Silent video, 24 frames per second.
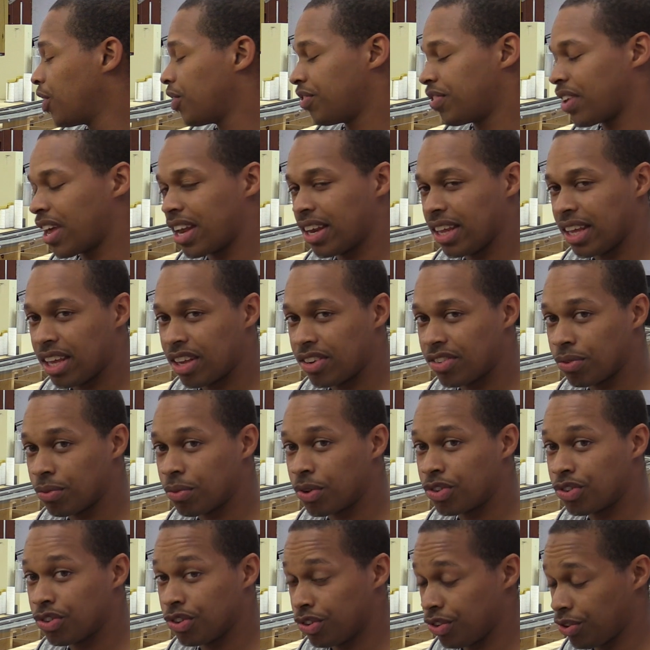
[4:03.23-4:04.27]
side of the engine,
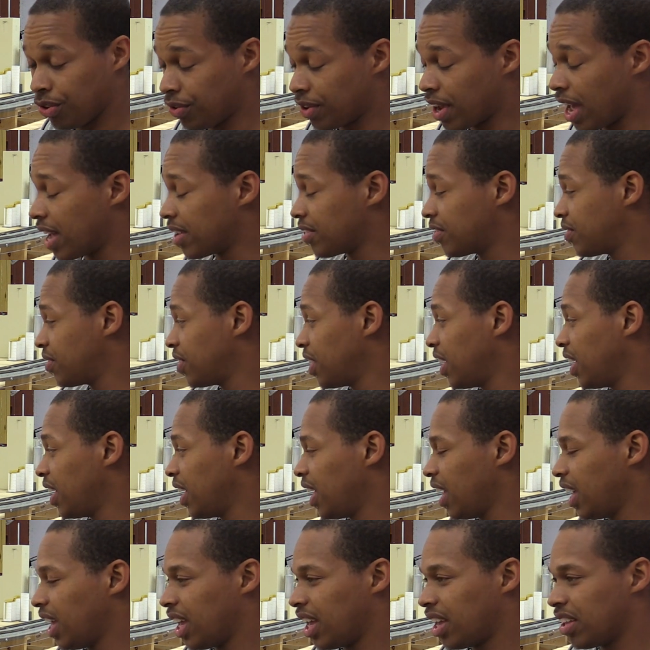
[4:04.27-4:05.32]
what you do not see
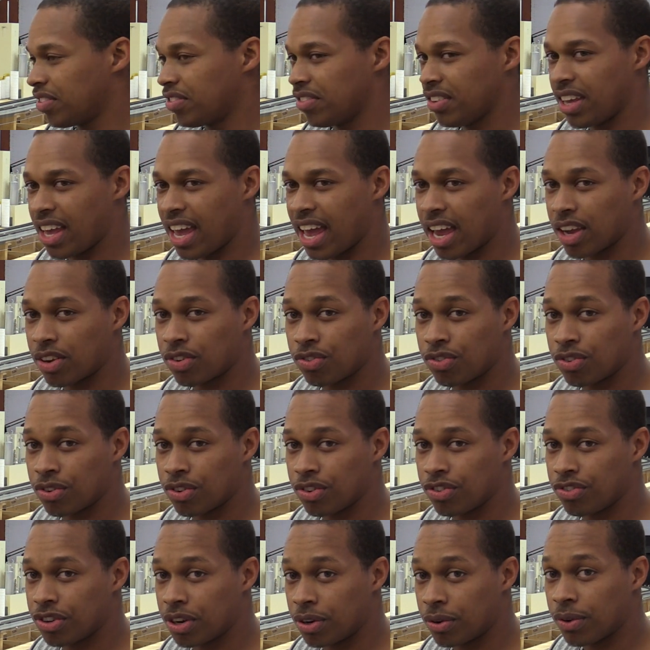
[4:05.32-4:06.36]
is the
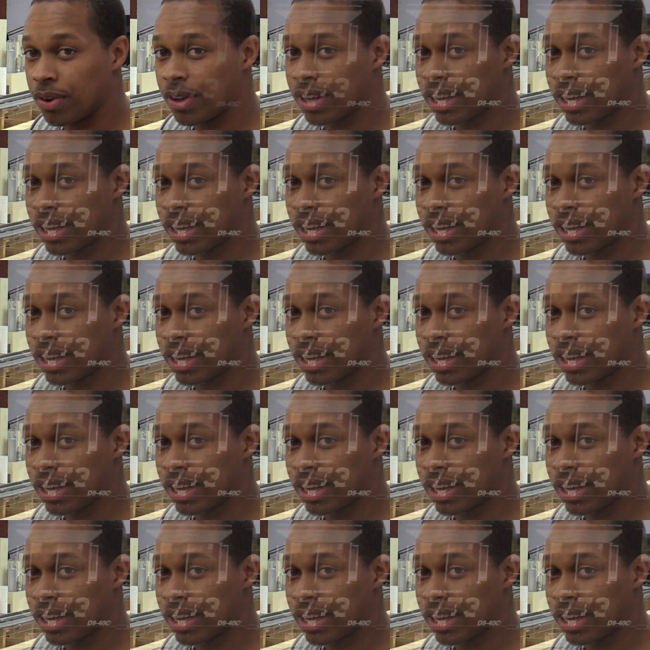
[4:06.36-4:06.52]
extra General